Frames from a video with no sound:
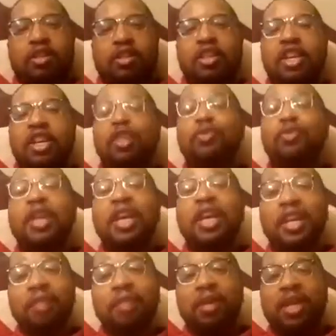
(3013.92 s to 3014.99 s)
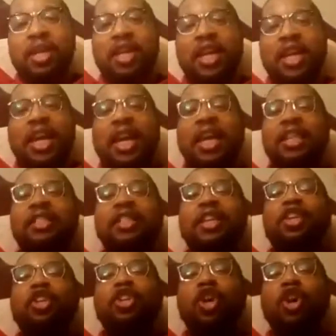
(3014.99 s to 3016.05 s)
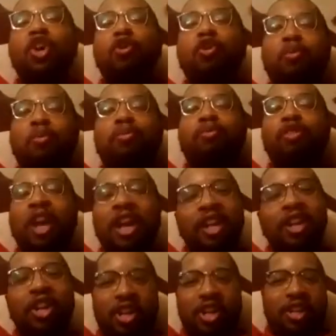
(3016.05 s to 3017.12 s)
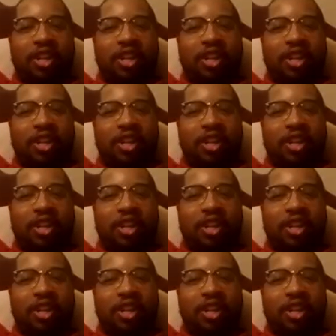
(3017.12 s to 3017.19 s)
Are you kidding me? It's a no-brainer.